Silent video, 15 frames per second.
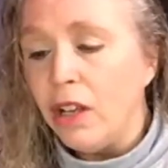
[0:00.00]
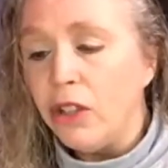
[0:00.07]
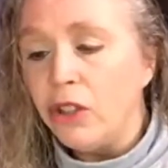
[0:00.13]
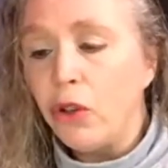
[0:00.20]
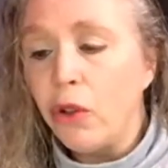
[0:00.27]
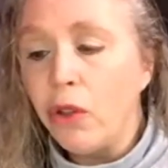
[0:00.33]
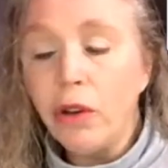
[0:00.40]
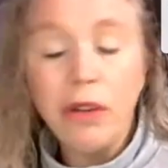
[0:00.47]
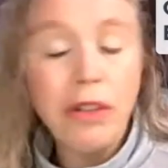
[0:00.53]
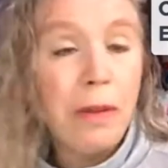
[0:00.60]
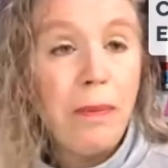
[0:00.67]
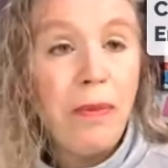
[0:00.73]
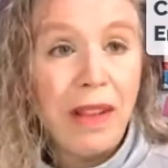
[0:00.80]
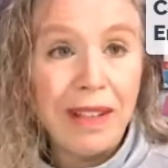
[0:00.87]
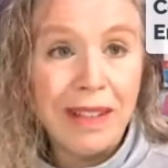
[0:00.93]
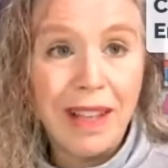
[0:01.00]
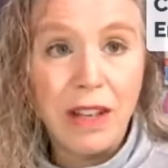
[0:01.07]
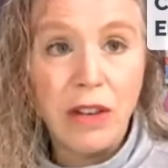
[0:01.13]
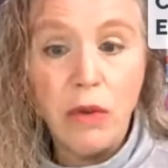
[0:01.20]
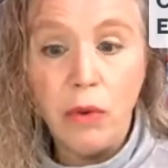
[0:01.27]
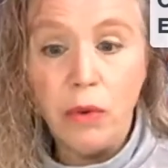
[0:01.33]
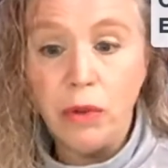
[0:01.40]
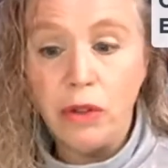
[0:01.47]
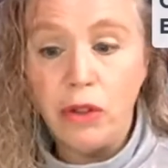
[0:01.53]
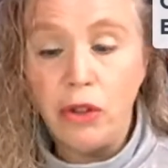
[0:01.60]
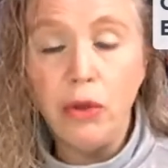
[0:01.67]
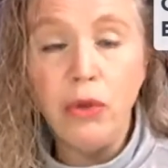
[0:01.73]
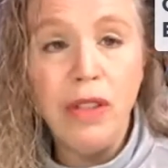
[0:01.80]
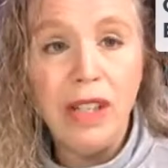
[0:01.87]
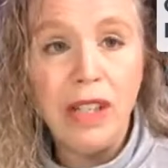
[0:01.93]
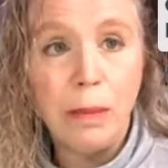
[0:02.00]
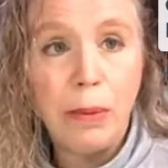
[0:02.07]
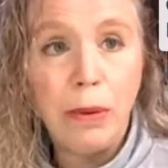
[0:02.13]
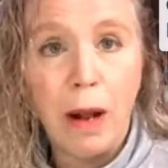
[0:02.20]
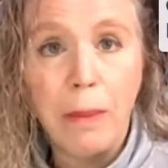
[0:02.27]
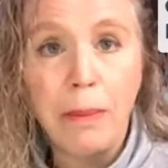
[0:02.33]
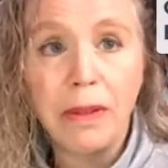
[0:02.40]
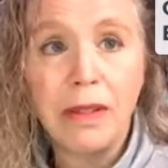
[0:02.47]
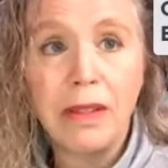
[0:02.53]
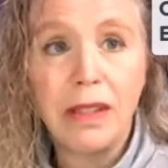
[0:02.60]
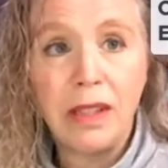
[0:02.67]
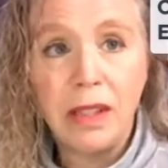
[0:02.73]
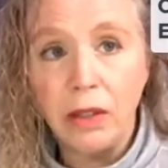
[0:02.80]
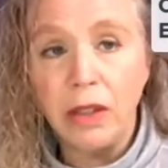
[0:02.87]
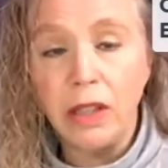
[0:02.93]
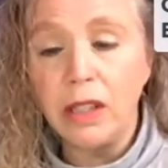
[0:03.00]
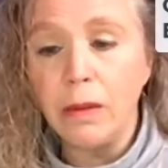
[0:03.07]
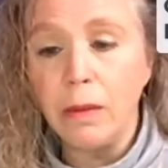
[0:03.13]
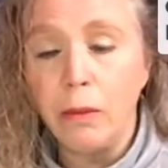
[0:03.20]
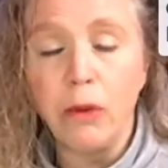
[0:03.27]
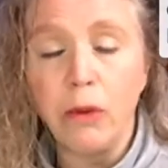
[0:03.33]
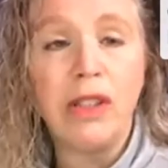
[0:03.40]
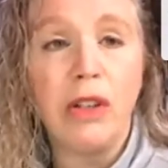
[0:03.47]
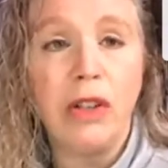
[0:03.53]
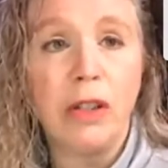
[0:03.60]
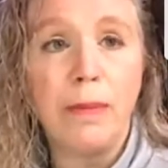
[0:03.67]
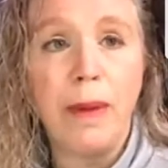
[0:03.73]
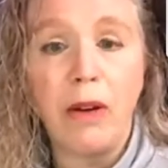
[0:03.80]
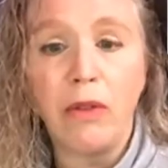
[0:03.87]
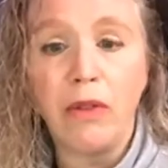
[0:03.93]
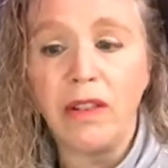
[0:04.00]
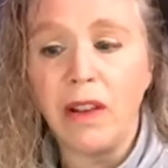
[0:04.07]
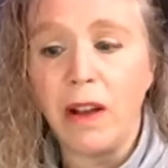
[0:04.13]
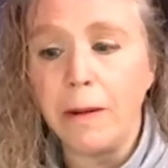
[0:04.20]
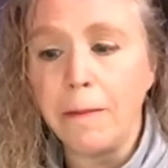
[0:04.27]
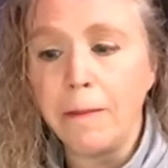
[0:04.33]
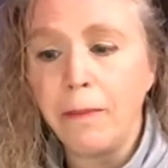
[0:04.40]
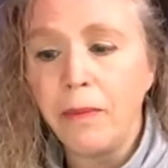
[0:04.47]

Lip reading: So there are some things that you do need to put up more serious boundaries on.